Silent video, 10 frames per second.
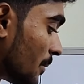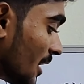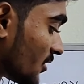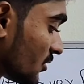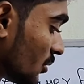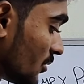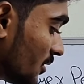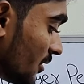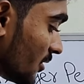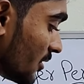pass
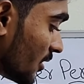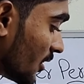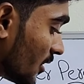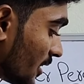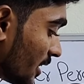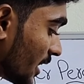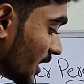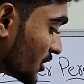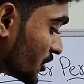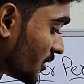through this
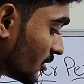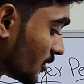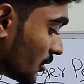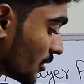connection.